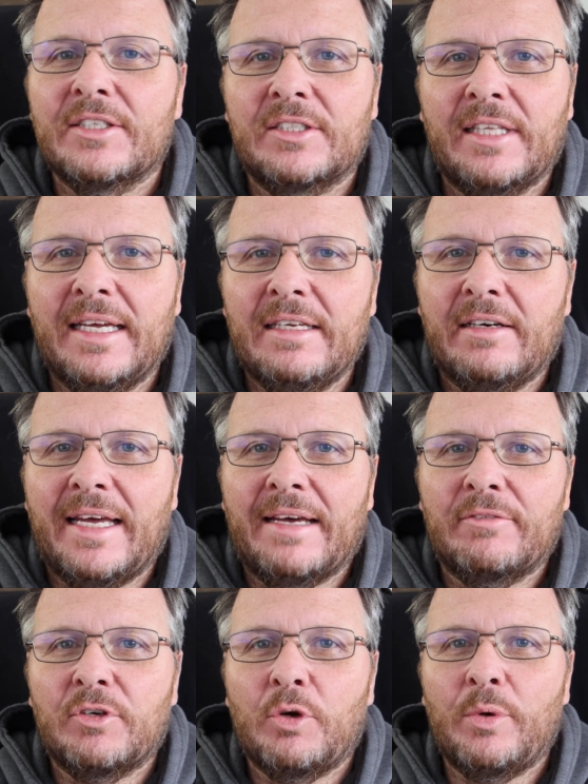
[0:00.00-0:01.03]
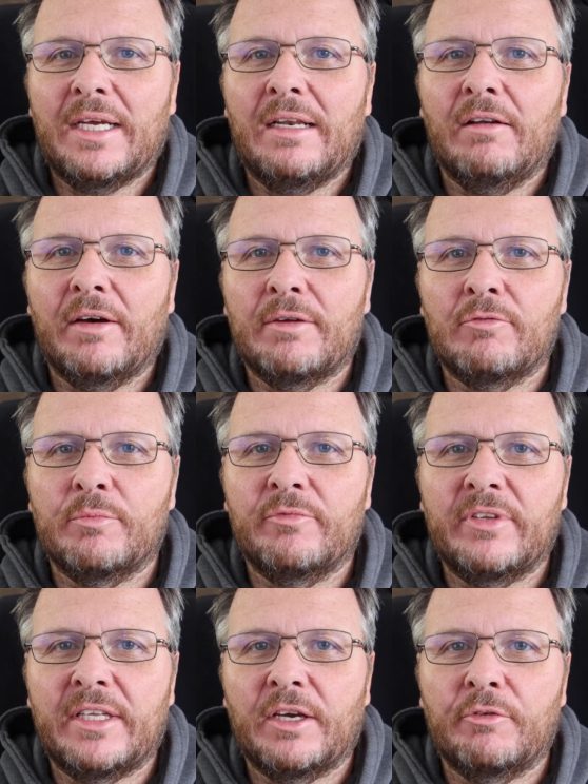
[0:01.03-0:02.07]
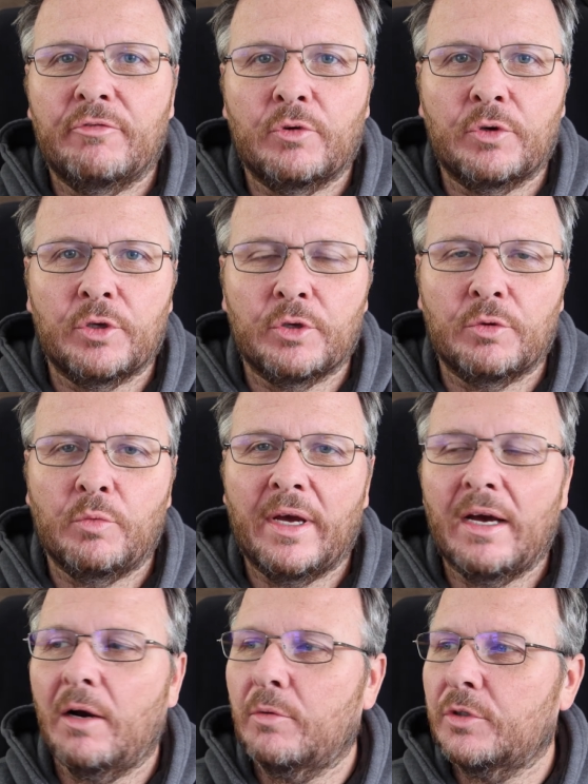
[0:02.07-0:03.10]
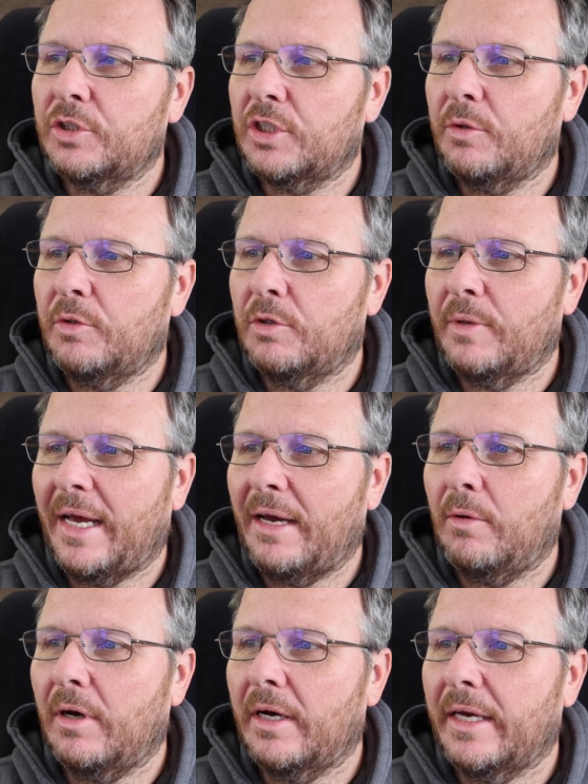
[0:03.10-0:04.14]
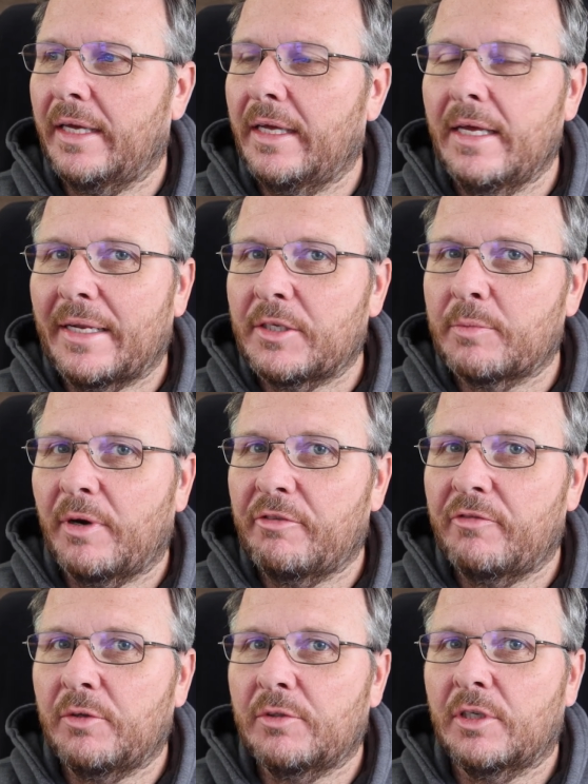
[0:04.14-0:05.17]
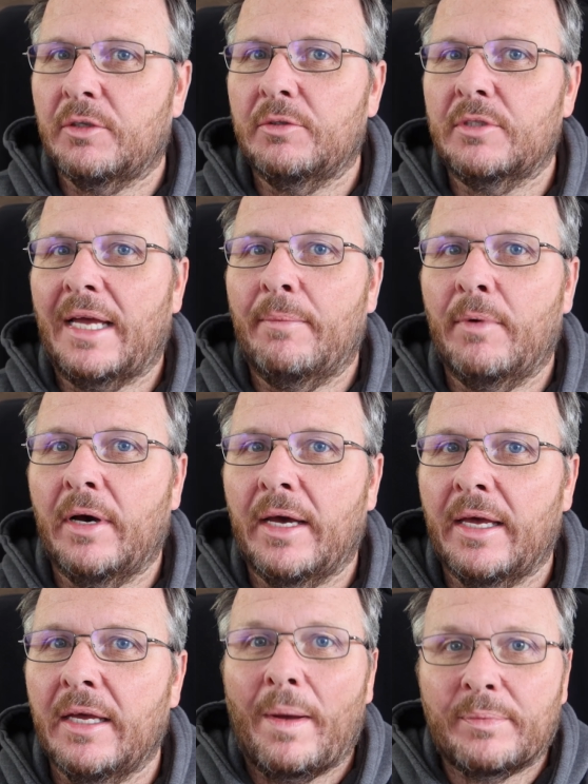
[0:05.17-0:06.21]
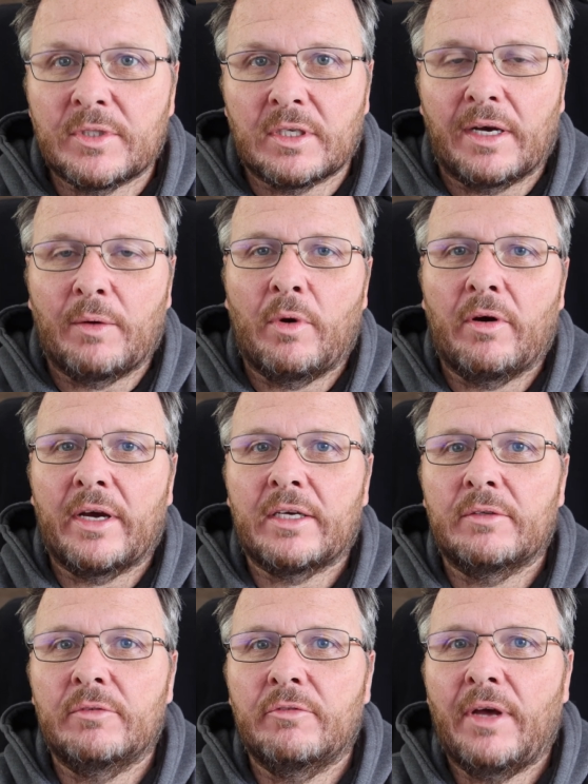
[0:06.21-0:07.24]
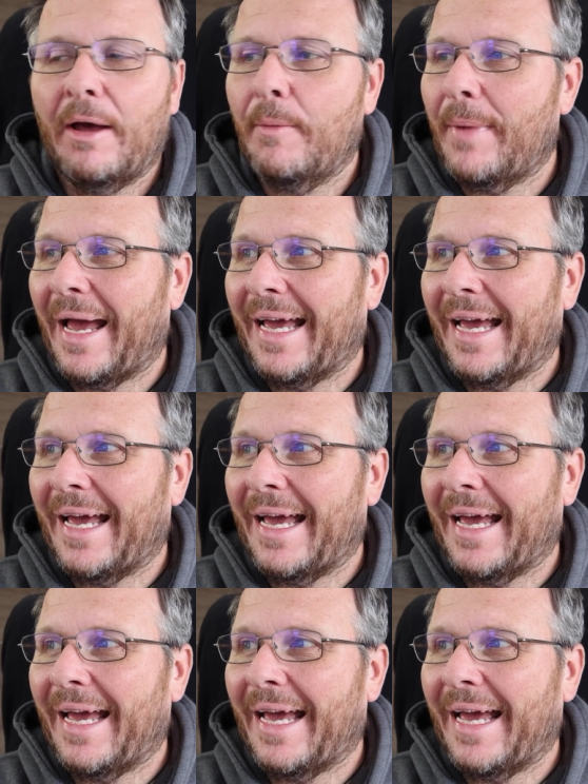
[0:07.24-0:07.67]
Today I have a quick Lightroom video for you where I want to show you how I manage my photos and my website where I can um,